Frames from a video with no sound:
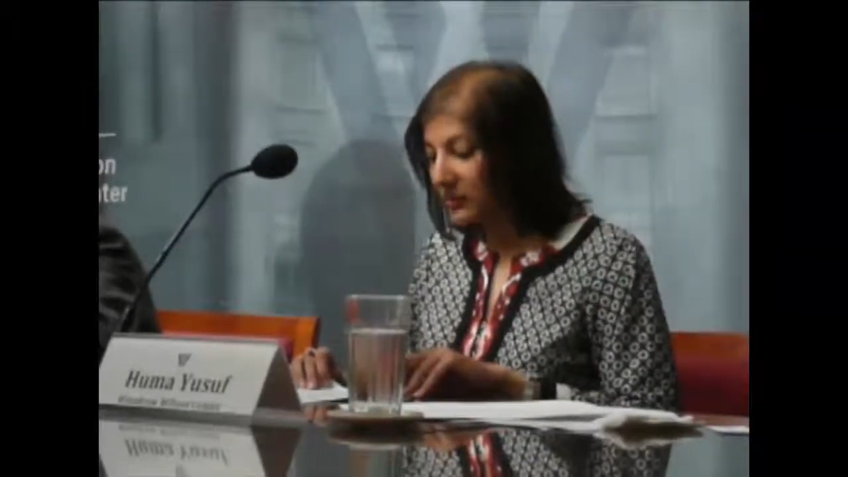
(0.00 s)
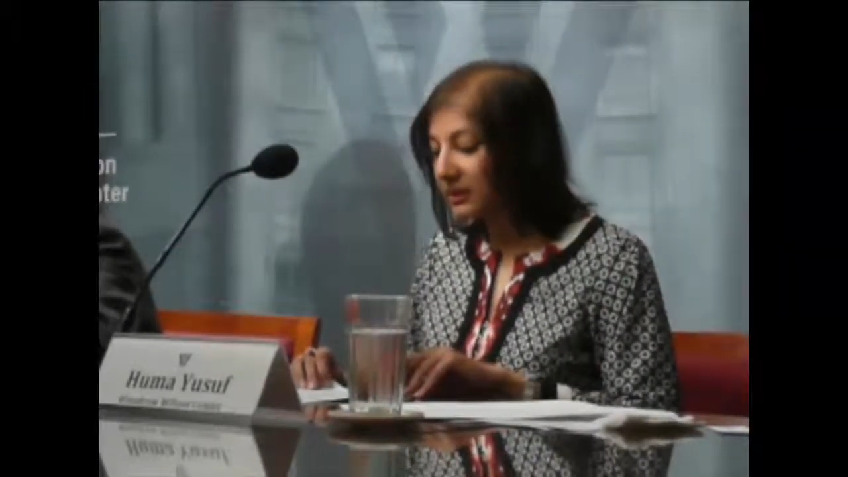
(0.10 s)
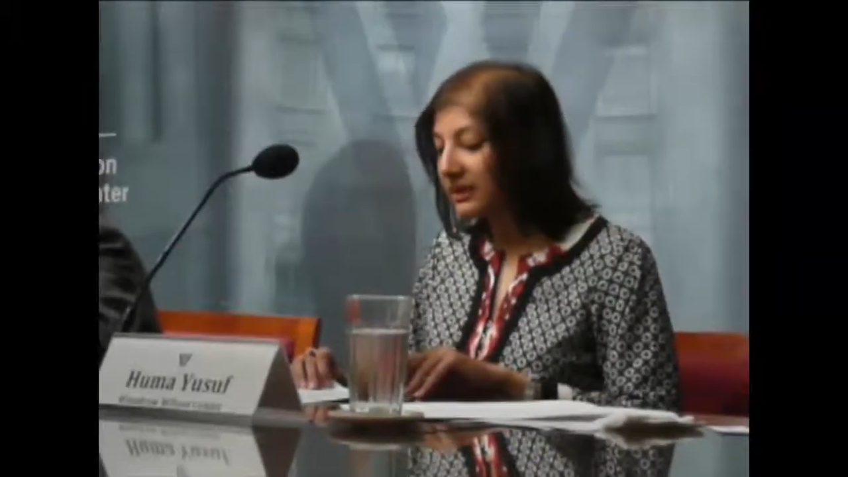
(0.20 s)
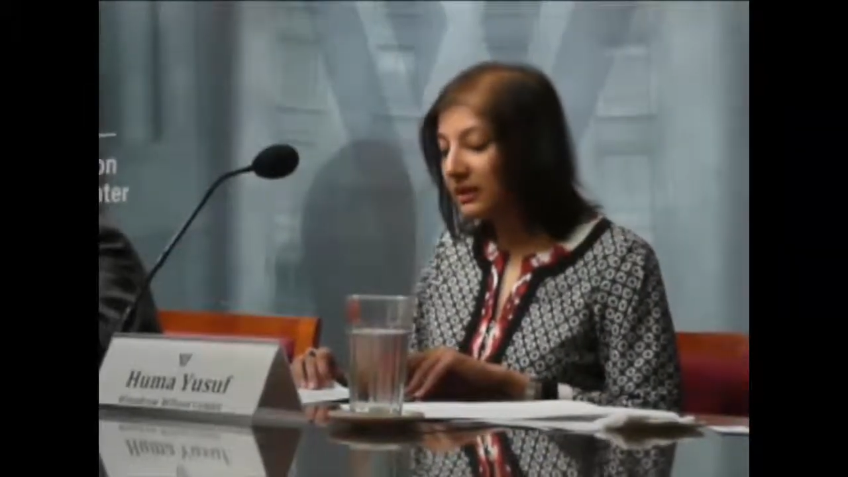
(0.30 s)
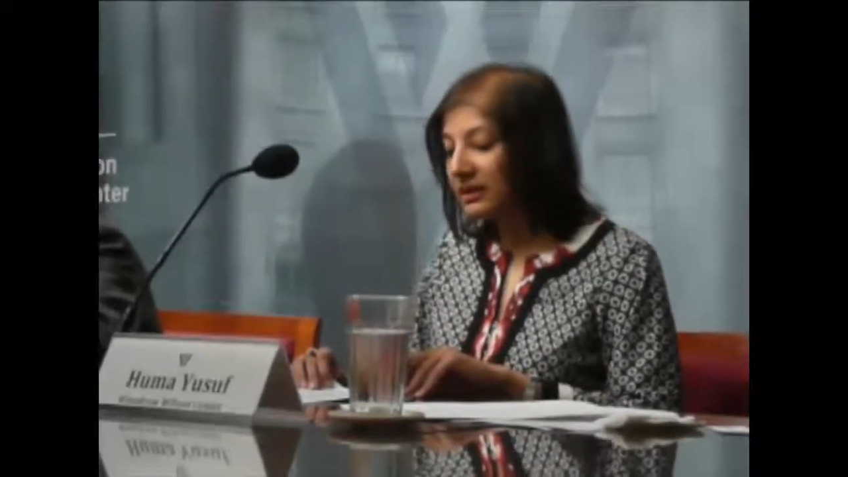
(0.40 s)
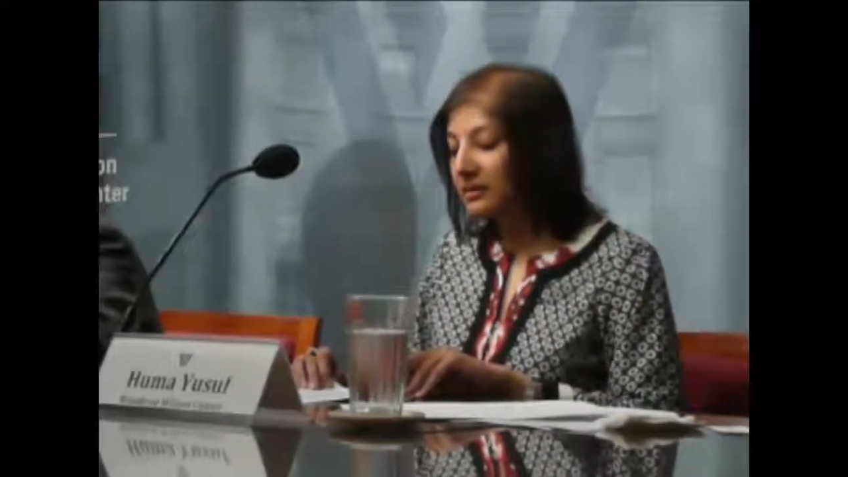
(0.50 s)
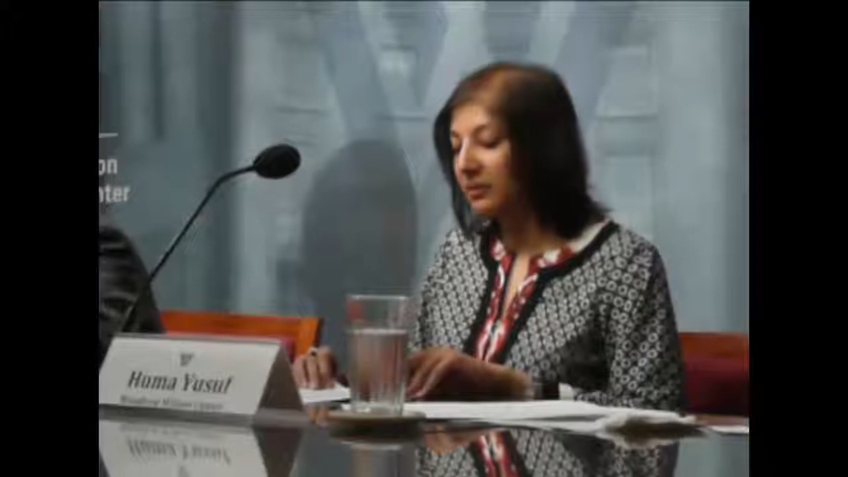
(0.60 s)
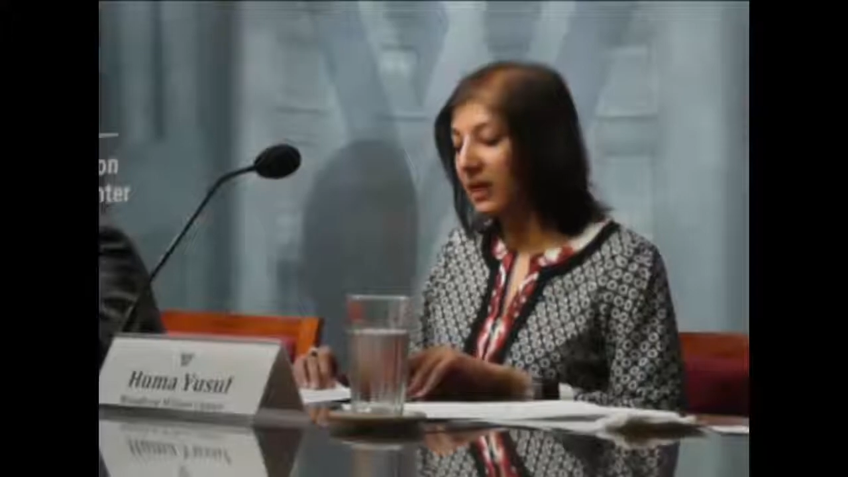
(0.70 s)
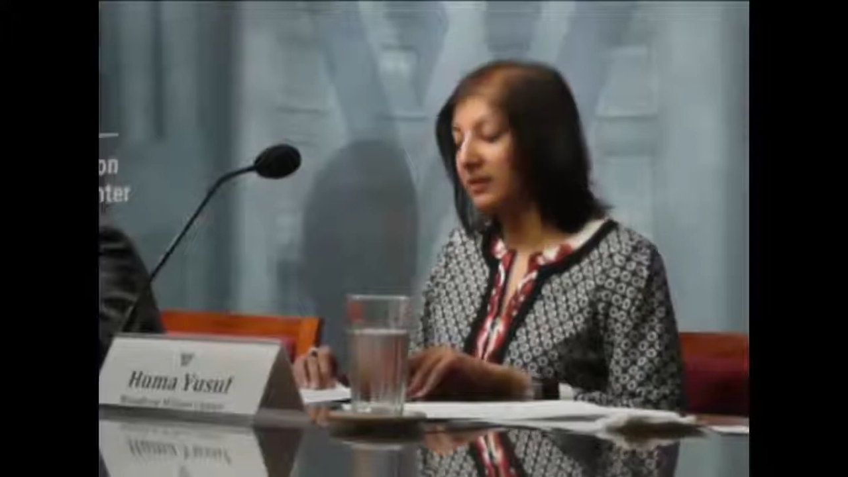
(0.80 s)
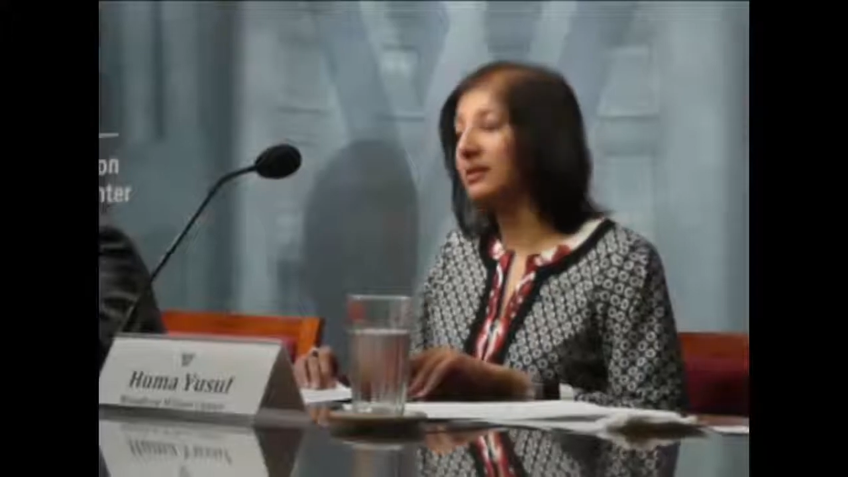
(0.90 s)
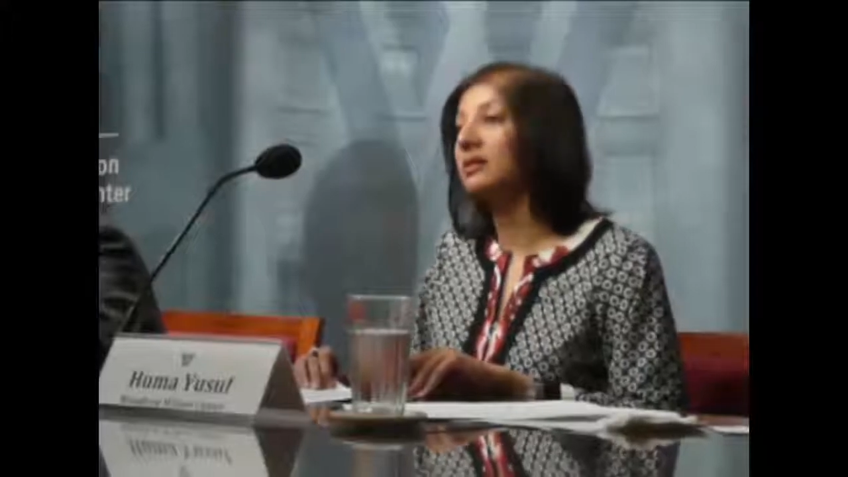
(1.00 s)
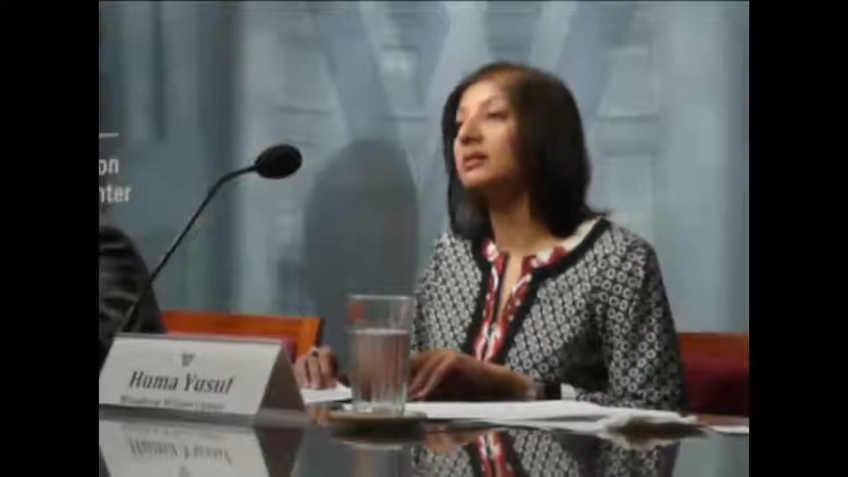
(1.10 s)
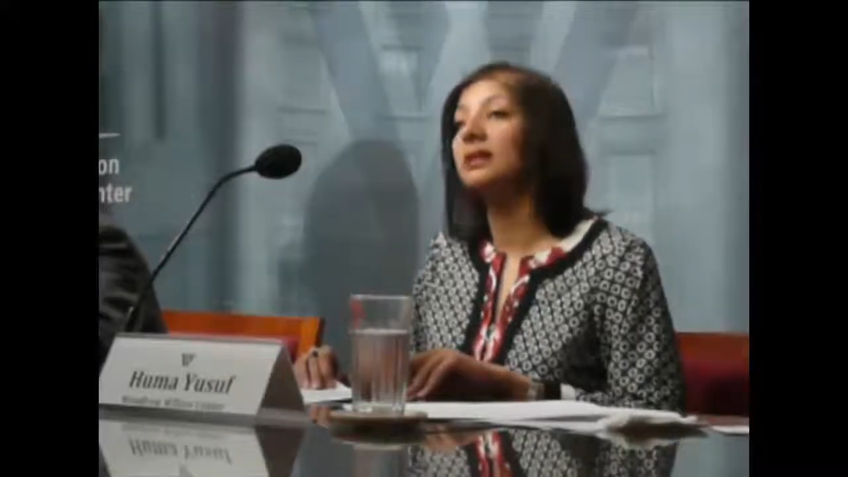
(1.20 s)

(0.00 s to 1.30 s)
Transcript: who were seen as martyrs